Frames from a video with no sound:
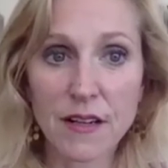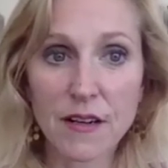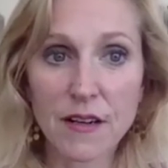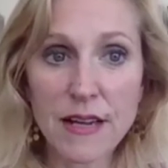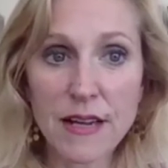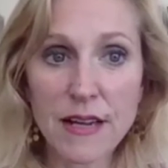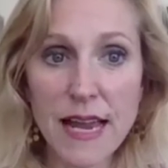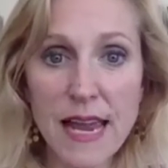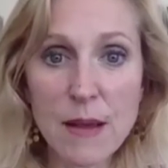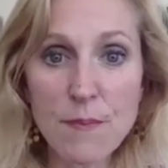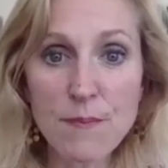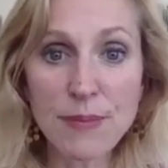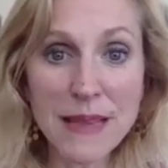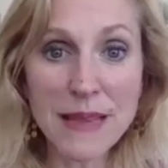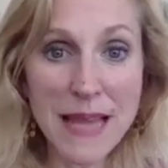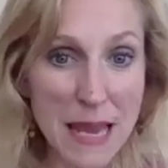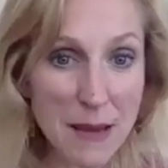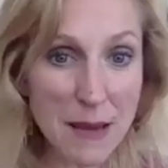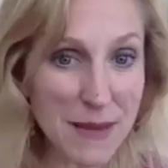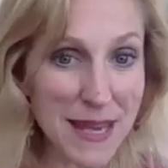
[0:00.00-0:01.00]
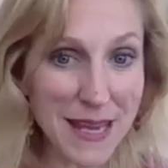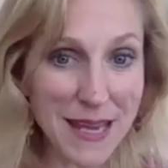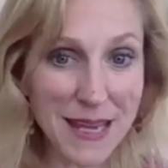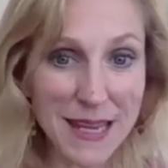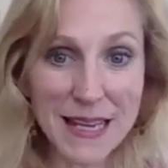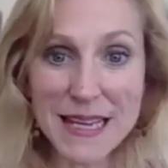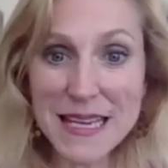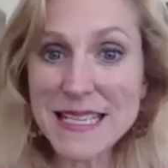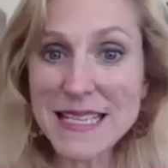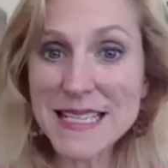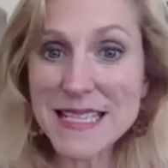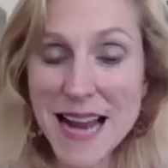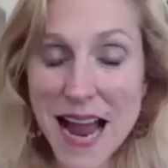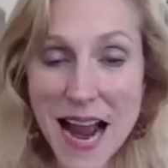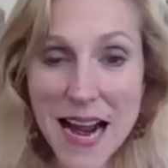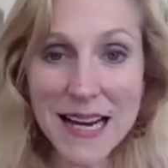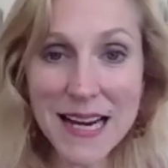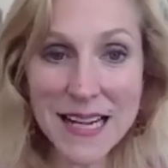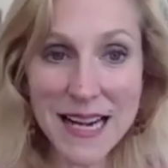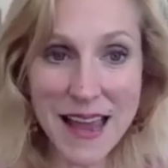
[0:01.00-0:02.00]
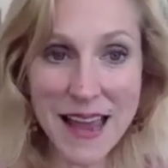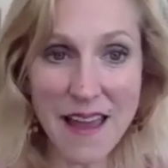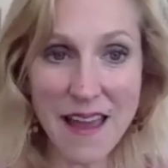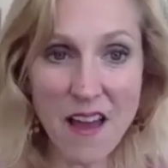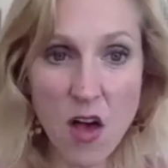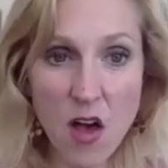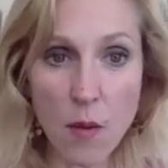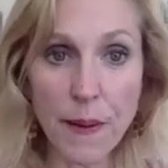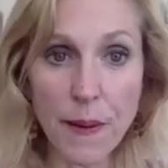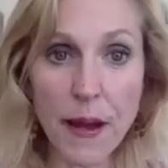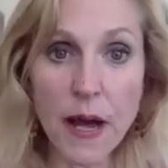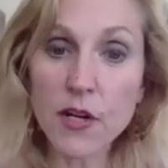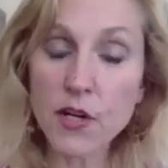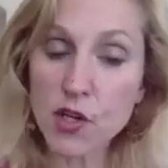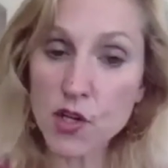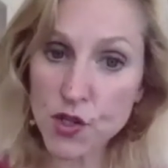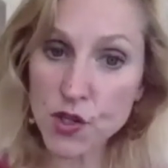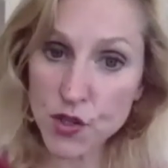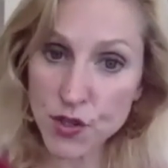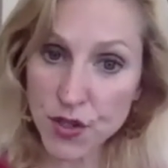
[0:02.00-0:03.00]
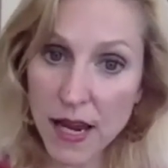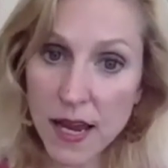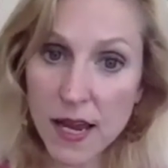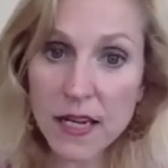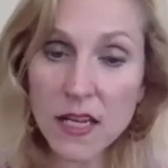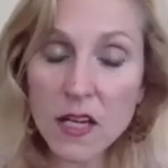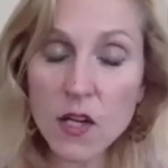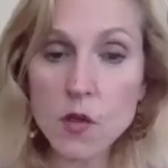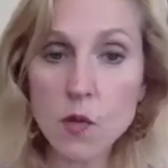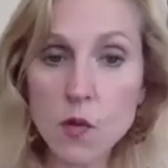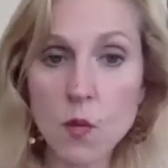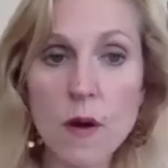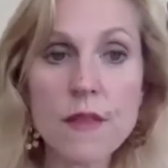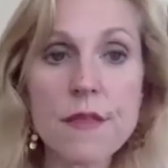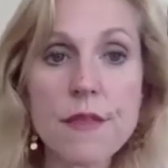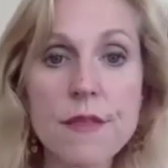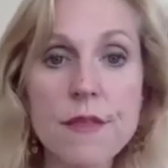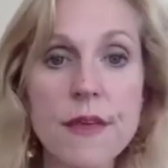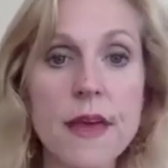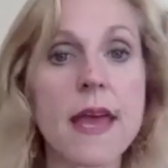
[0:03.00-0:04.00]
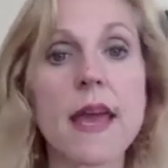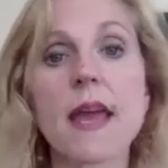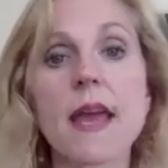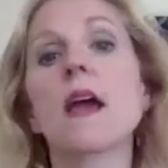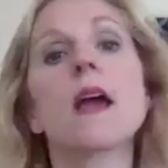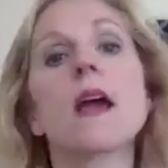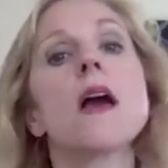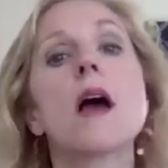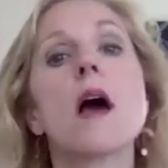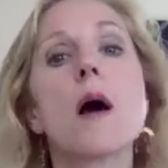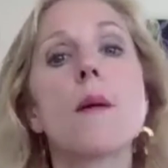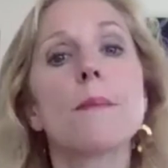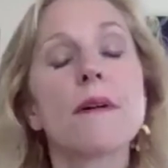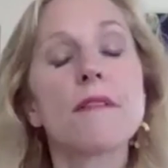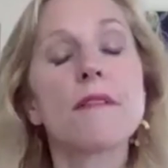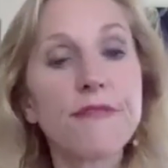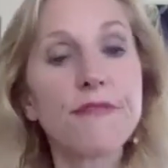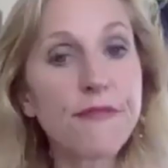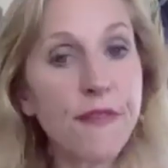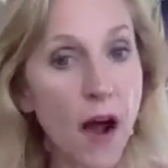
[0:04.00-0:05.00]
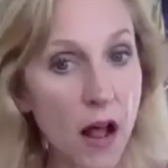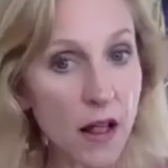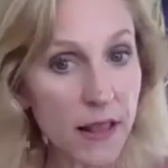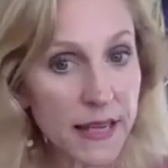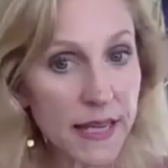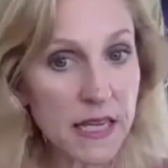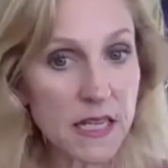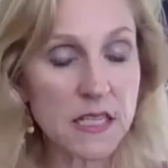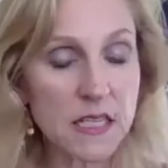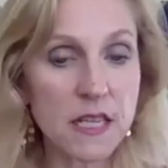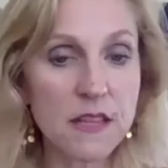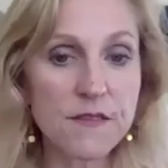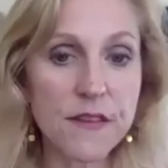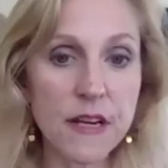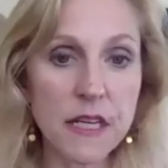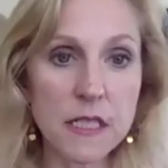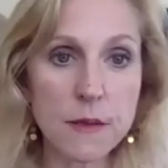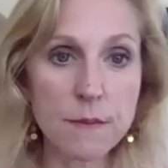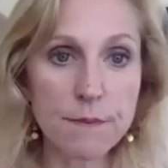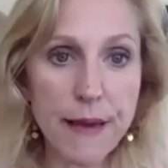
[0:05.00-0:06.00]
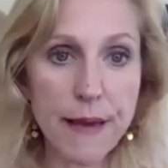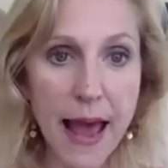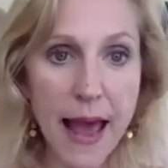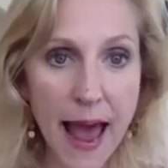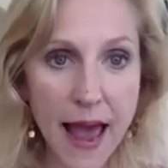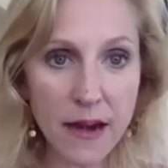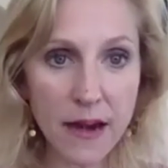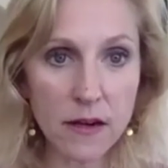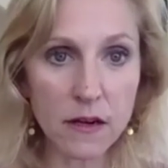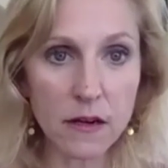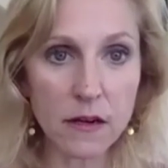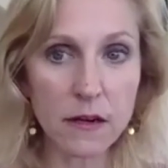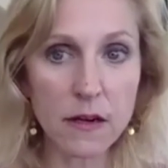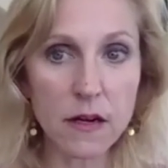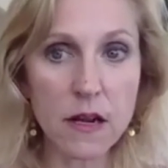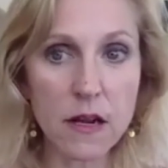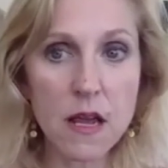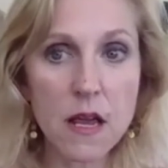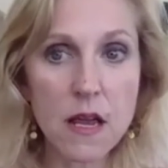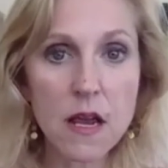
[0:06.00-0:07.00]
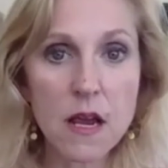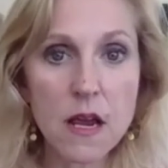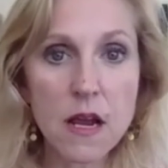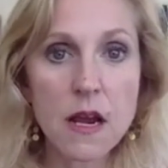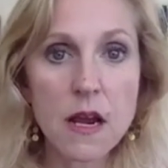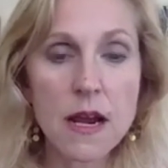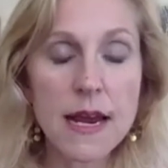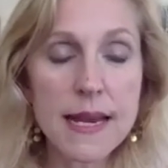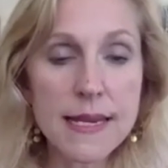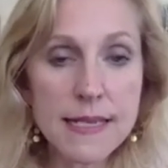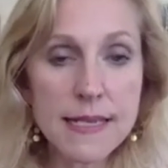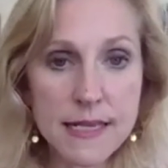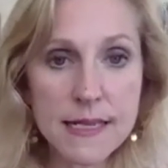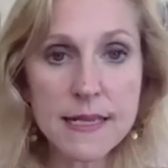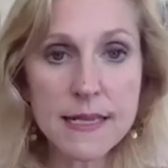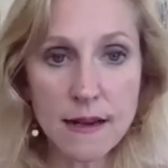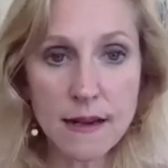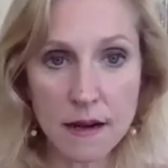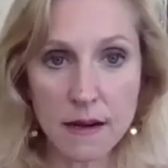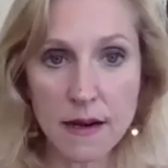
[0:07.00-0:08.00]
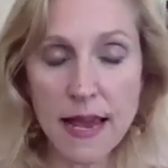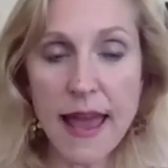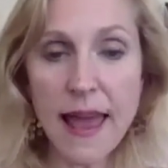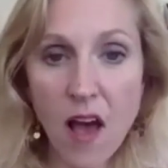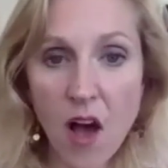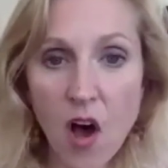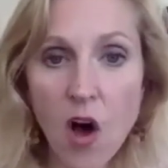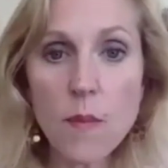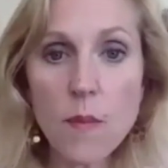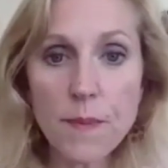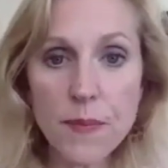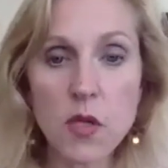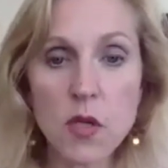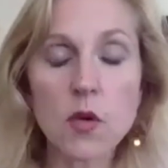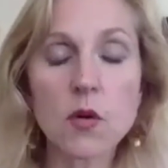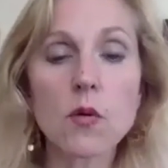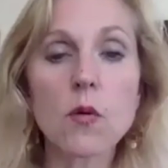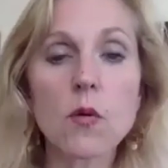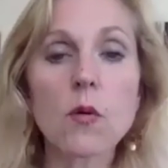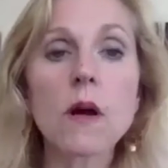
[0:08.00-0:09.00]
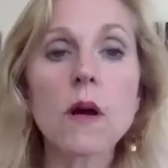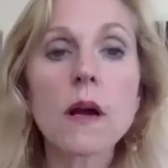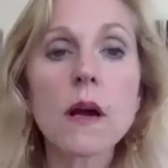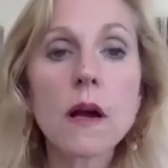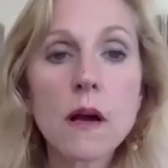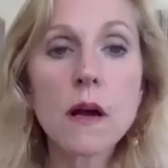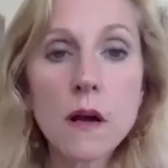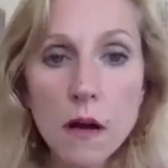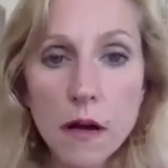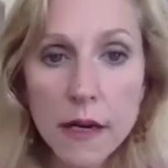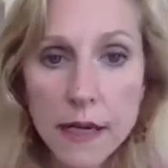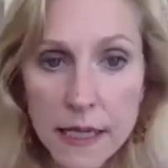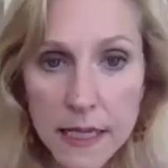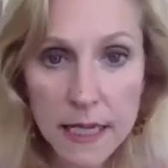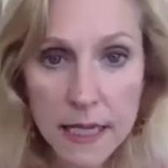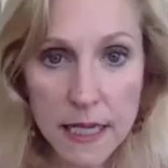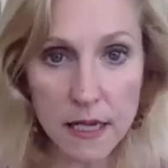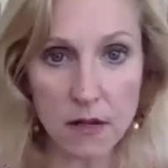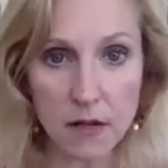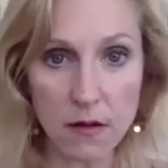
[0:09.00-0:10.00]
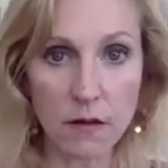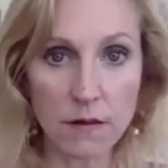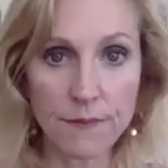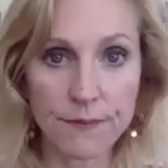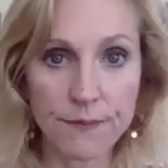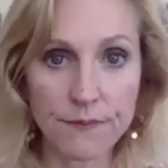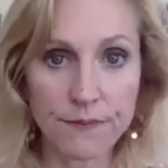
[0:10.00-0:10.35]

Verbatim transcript: Okay. Blaming is not going to help. Understanding is one thing, but falling into the victim pattern isn't going to help you heal.